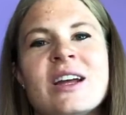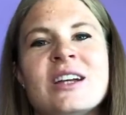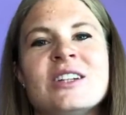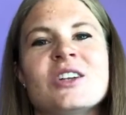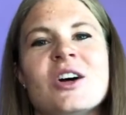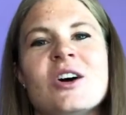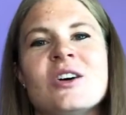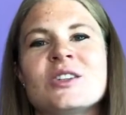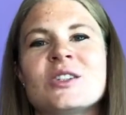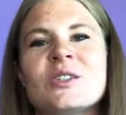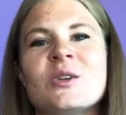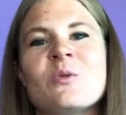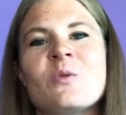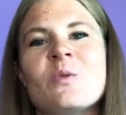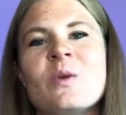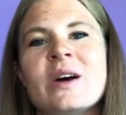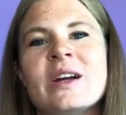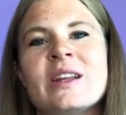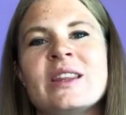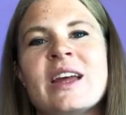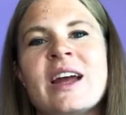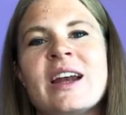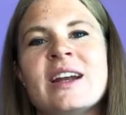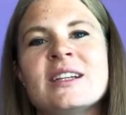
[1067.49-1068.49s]
It's also
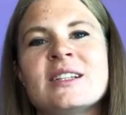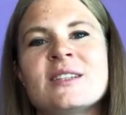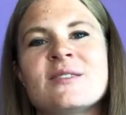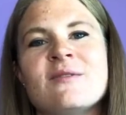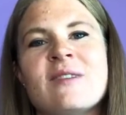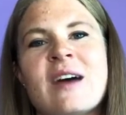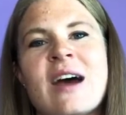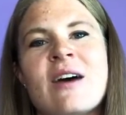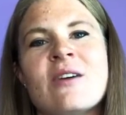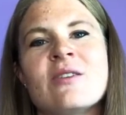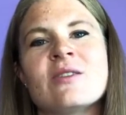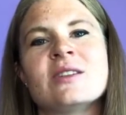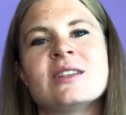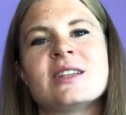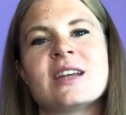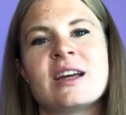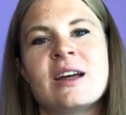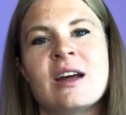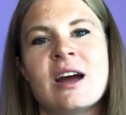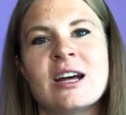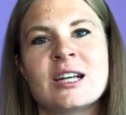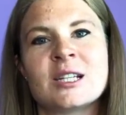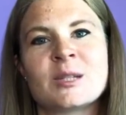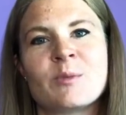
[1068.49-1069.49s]
one that is found
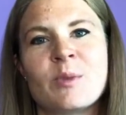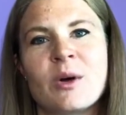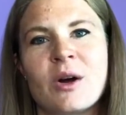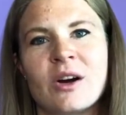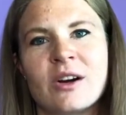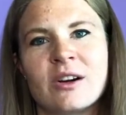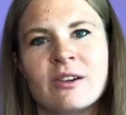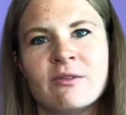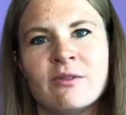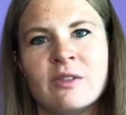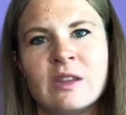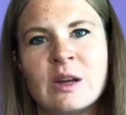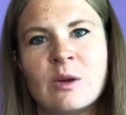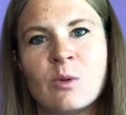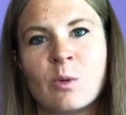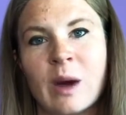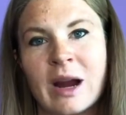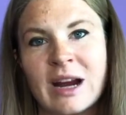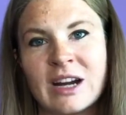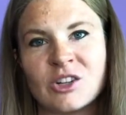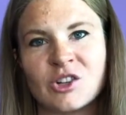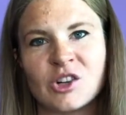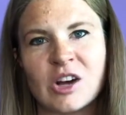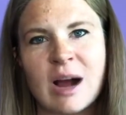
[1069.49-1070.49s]
as part of the
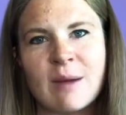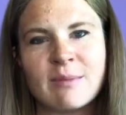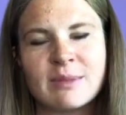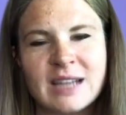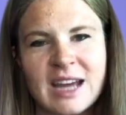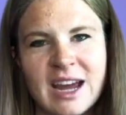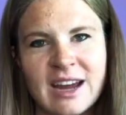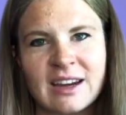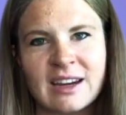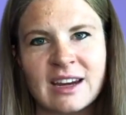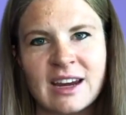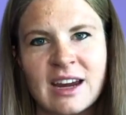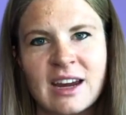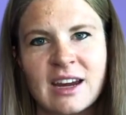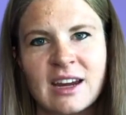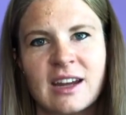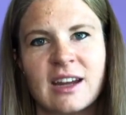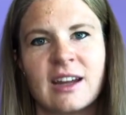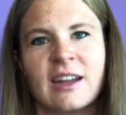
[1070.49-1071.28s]
raindrop technique.